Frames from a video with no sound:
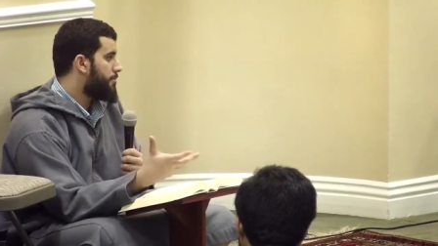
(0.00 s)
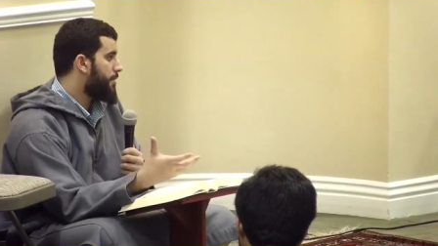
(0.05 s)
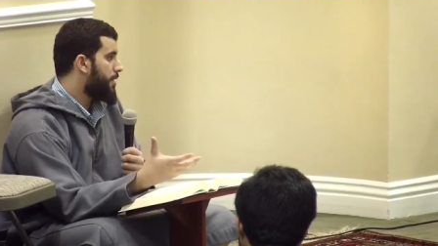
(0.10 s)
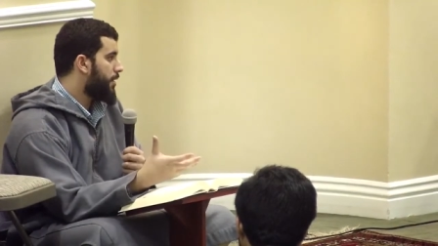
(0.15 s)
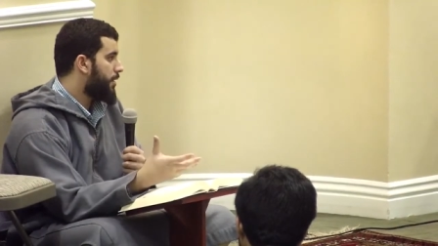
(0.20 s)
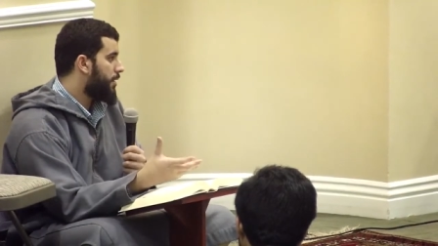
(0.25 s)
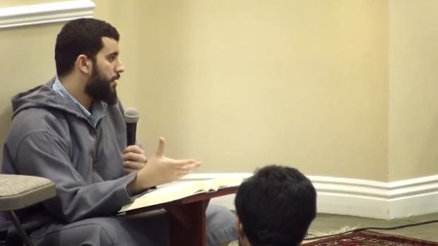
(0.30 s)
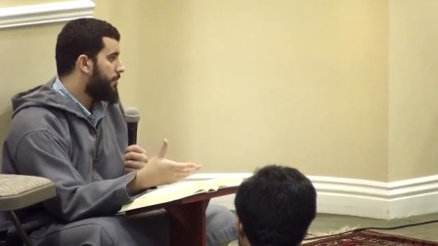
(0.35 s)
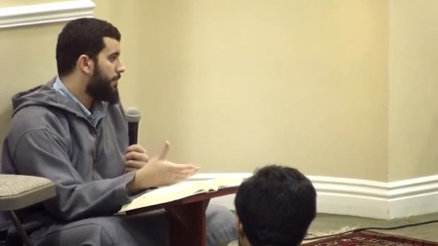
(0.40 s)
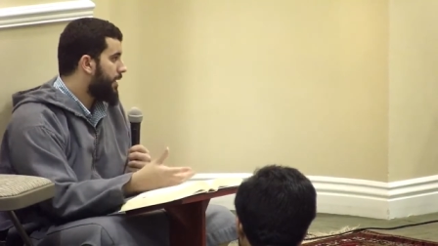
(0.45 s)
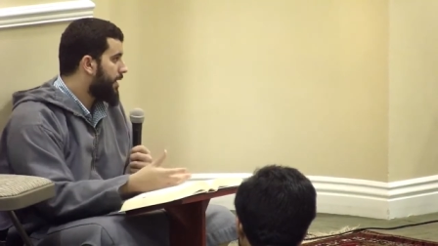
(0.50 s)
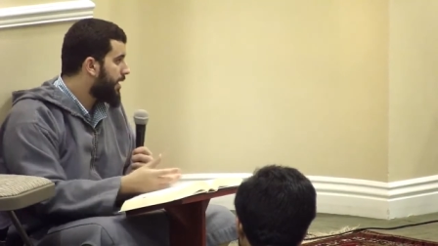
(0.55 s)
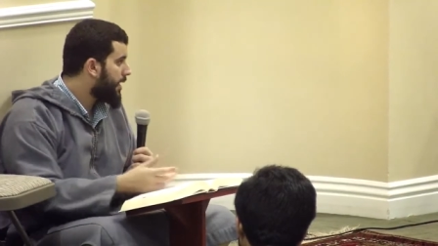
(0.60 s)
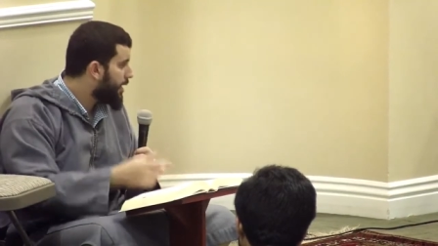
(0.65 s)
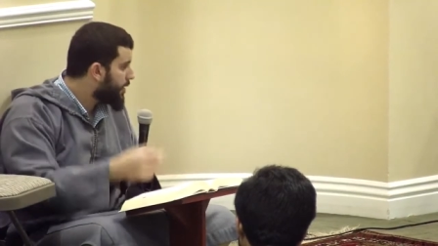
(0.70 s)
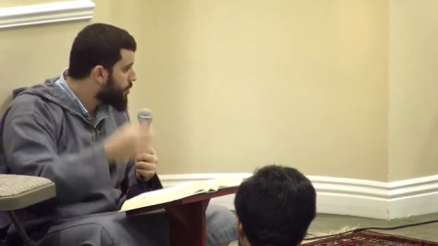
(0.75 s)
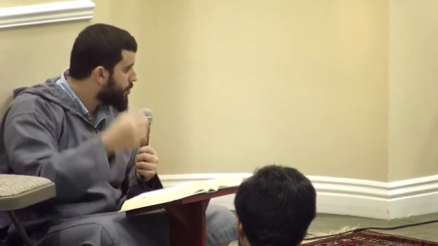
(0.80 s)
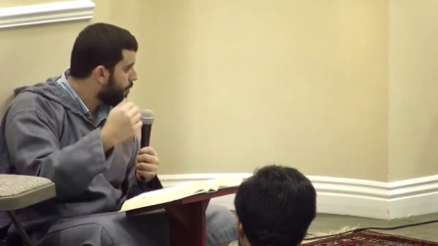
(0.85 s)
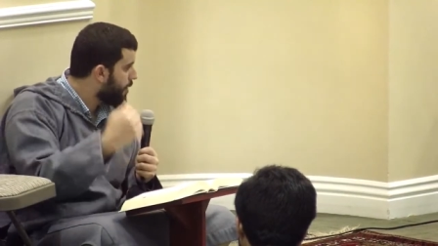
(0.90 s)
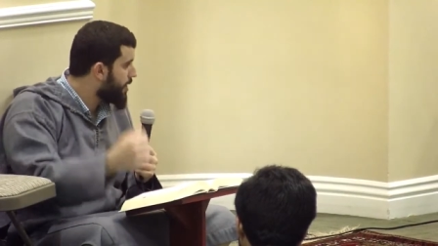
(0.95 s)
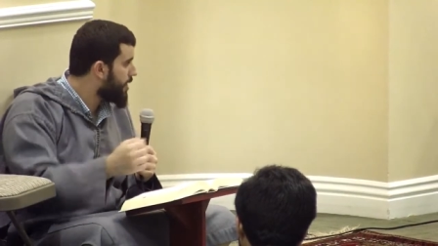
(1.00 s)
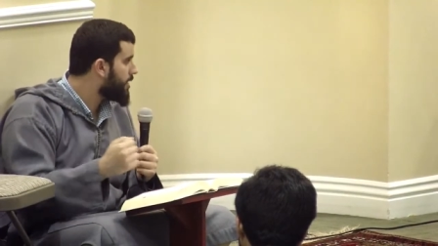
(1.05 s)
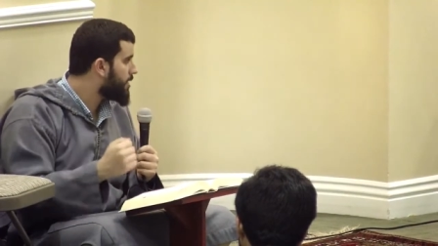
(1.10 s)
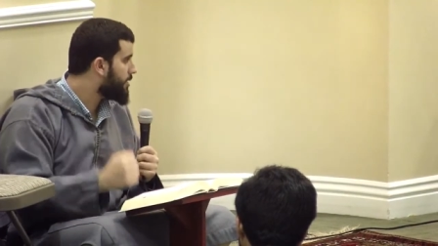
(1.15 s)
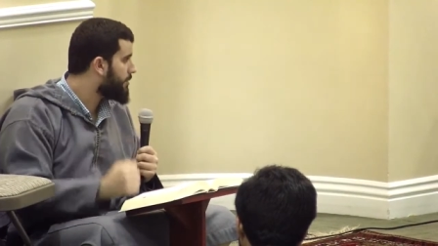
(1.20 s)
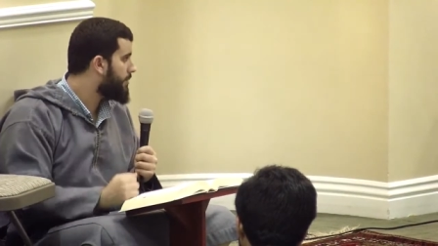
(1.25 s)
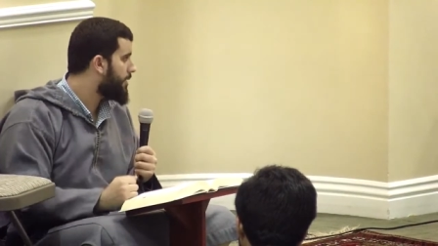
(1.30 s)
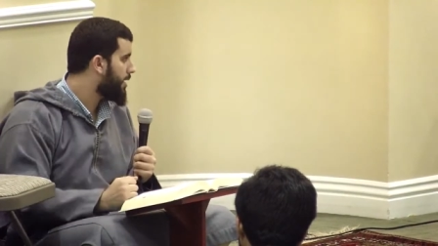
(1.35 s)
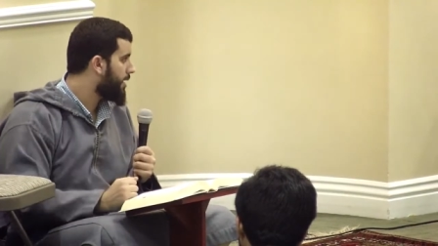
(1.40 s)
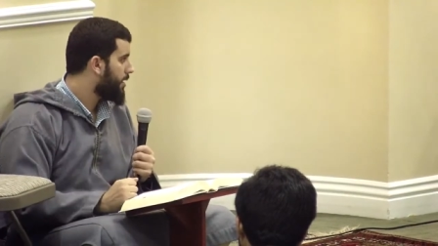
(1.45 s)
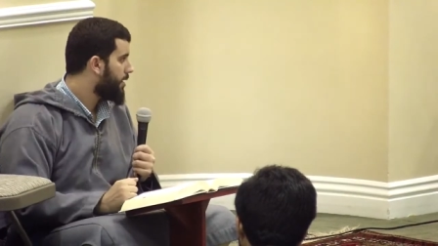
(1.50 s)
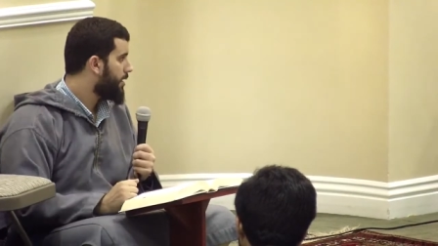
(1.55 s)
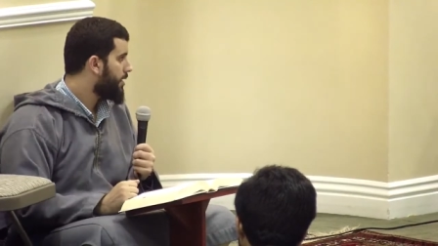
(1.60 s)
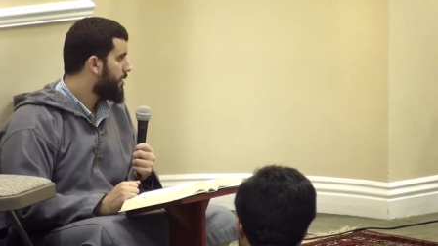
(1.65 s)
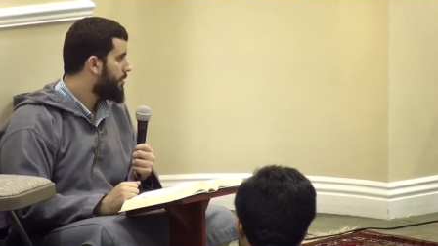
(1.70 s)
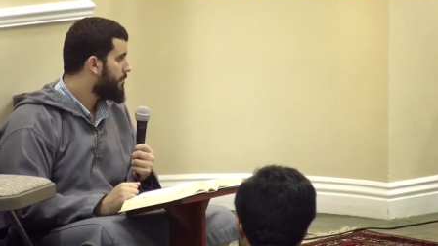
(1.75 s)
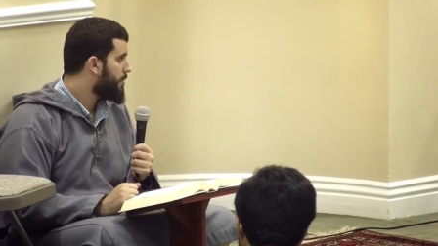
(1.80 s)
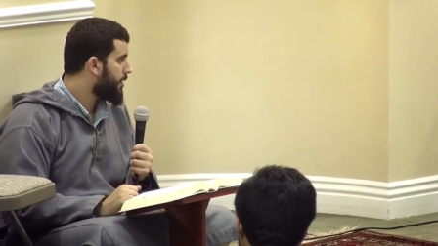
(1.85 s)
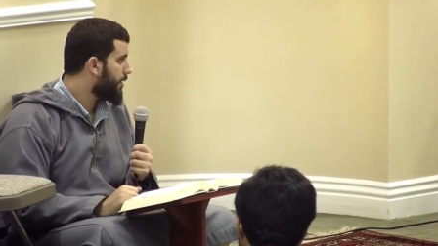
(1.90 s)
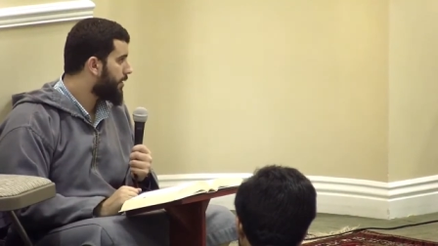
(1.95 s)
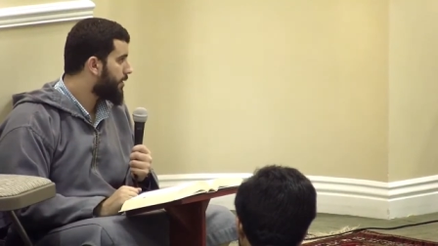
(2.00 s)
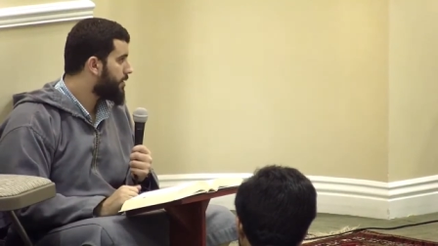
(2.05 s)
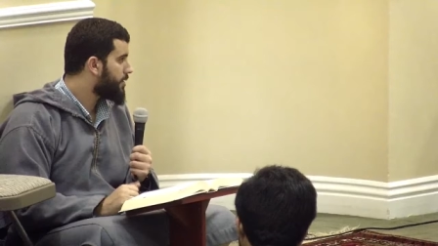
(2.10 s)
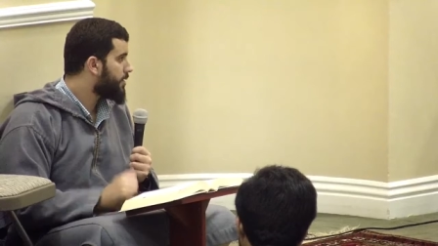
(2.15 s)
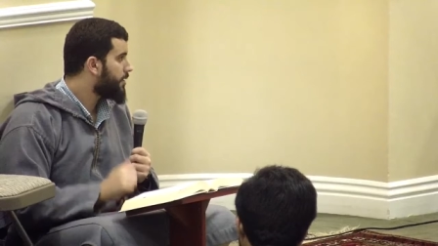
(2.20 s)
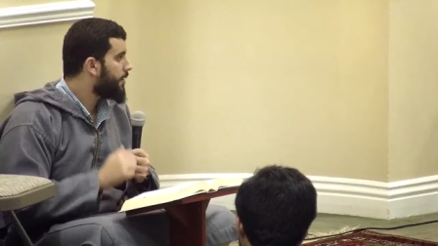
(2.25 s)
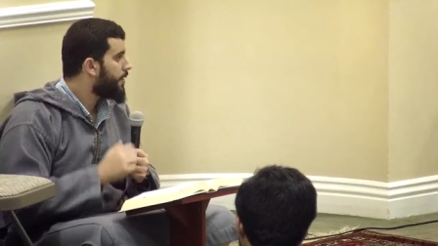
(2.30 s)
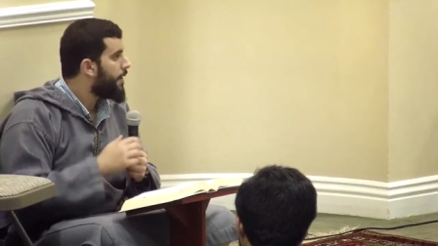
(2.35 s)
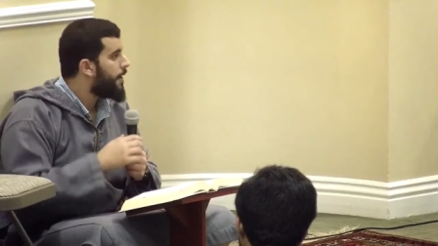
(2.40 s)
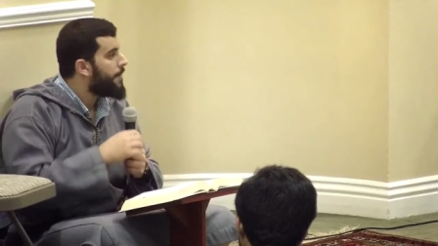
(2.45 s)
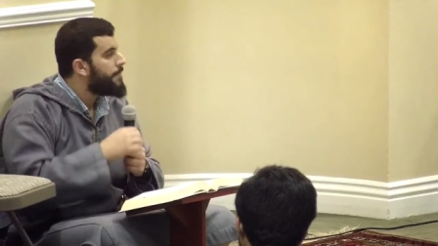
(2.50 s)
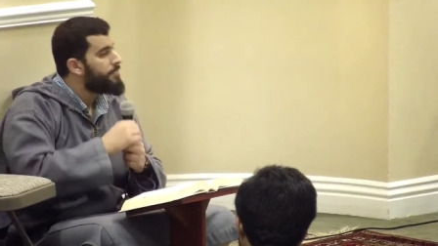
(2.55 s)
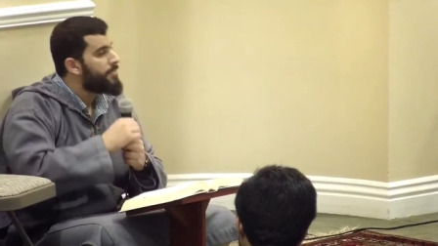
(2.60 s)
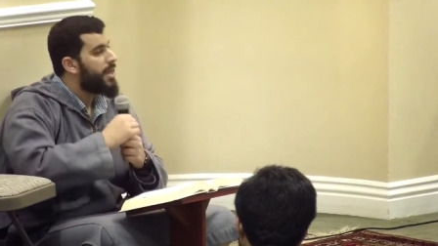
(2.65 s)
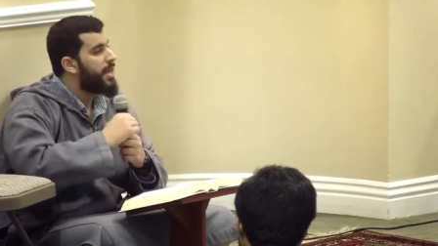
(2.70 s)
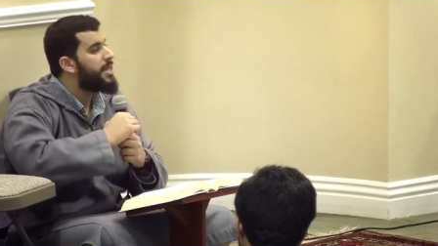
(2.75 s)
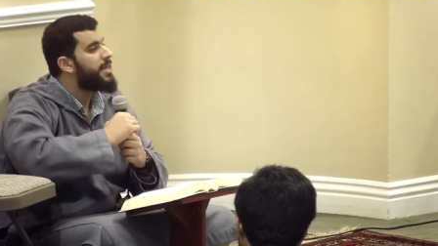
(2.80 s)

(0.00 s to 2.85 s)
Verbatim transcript: with milk, meaning it's ready to be milked.